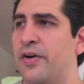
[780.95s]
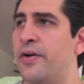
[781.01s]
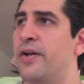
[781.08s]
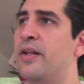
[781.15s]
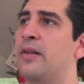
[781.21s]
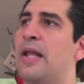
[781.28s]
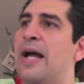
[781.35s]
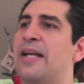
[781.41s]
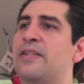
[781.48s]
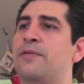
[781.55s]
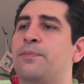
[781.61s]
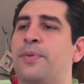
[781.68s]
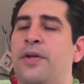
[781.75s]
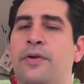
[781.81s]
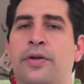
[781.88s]
very
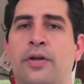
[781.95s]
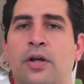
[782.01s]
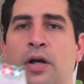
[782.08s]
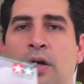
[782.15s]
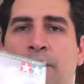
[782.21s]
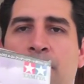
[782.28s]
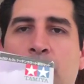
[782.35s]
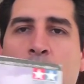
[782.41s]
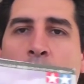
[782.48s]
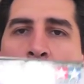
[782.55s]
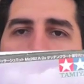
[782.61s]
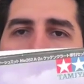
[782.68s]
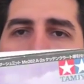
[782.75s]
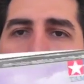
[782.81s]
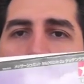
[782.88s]
last period of the
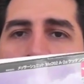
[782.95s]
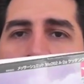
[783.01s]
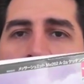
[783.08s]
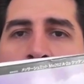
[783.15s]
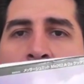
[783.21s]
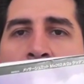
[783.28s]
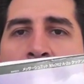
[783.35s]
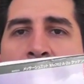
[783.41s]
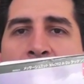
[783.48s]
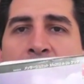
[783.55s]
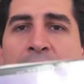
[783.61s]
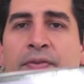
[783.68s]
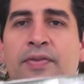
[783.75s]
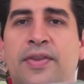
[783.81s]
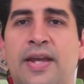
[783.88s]
war,
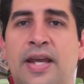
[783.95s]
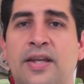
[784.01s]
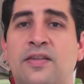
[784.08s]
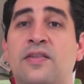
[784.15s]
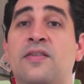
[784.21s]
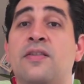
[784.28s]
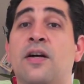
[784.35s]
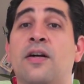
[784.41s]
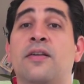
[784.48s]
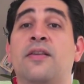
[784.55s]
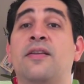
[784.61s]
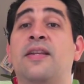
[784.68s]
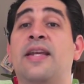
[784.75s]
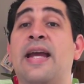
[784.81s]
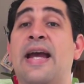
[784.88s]
and they
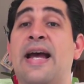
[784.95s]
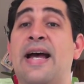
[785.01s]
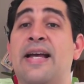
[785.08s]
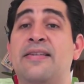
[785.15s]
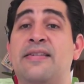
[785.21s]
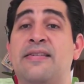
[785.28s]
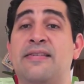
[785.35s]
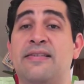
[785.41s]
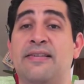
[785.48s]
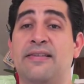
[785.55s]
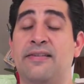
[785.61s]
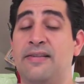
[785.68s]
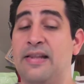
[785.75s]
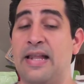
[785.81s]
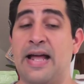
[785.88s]
sucked gas
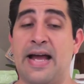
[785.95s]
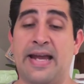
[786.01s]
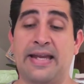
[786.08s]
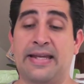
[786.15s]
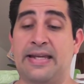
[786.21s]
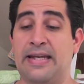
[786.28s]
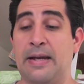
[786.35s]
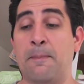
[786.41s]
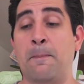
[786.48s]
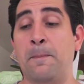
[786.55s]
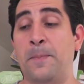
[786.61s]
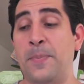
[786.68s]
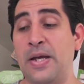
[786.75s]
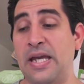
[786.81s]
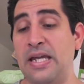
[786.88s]
like a
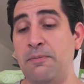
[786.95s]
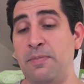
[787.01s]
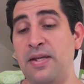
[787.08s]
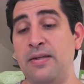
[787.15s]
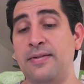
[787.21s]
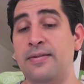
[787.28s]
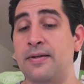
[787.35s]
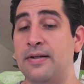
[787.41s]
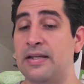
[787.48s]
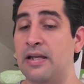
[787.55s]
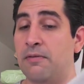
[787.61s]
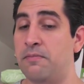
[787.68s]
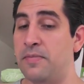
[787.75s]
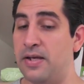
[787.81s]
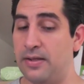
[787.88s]
baby
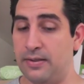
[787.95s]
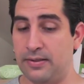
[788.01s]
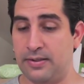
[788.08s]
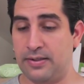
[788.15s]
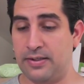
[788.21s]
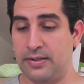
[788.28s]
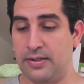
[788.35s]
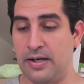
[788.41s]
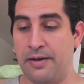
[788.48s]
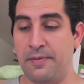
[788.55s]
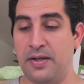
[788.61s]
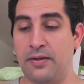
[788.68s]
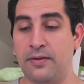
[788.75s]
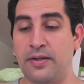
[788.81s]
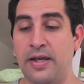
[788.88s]
sucking milk. I
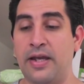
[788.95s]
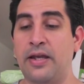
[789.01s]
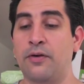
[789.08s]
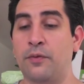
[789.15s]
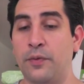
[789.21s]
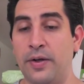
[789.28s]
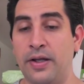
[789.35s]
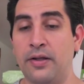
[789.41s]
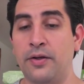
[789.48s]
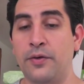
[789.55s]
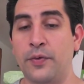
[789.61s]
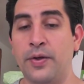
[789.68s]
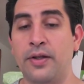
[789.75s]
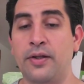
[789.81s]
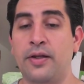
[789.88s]
mean, they
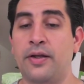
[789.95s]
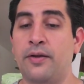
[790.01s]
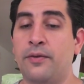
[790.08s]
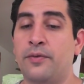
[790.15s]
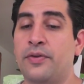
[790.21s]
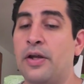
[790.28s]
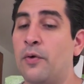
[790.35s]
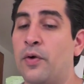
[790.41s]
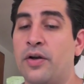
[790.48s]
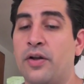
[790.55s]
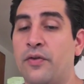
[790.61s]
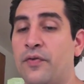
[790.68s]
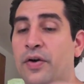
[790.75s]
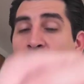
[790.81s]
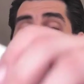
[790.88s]
were
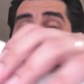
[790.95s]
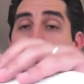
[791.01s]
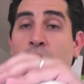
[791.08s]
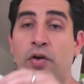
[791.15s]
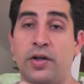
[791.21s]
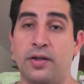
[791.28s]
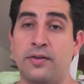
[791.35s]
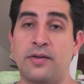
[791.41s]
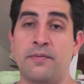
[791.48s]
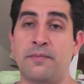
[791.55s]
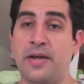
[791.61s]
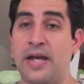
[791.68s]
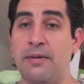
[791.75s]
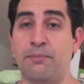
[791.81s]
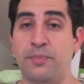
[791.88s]
not very good in the
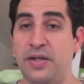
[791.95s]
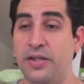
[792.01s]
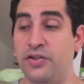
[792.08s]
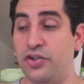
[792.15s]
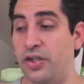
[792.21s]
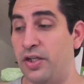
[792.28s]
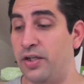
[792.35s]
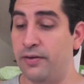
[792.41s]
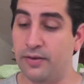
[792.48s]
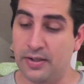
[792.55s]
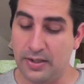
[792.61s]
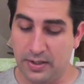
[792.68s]
MPG.